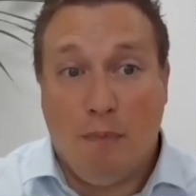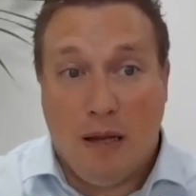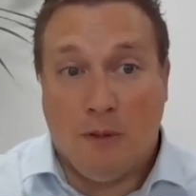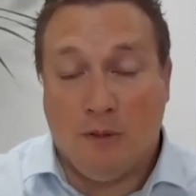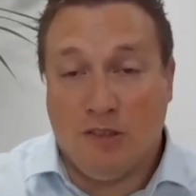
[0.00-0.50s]

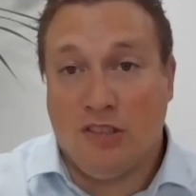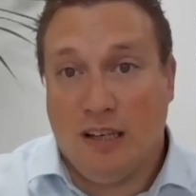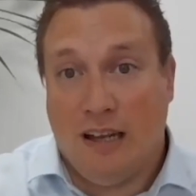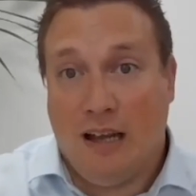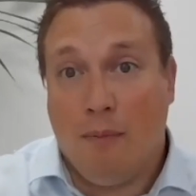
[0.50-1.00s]
people's
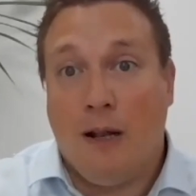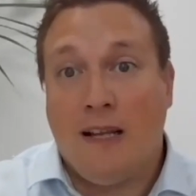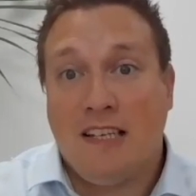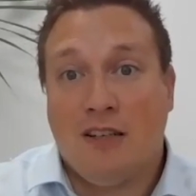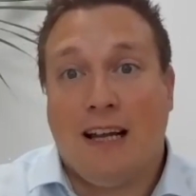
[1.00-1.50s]

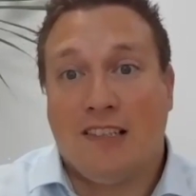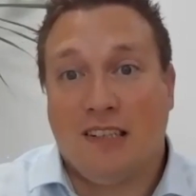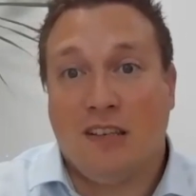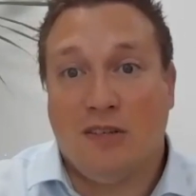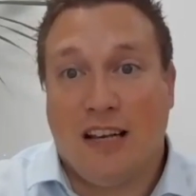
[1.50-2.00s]
ability to
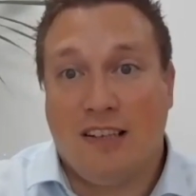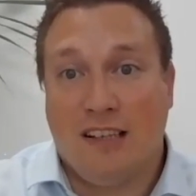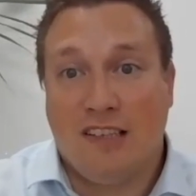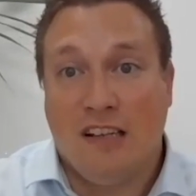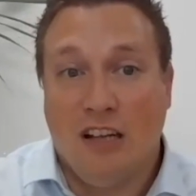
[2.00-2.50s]
access those
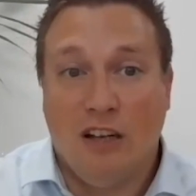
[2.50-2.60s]
assets,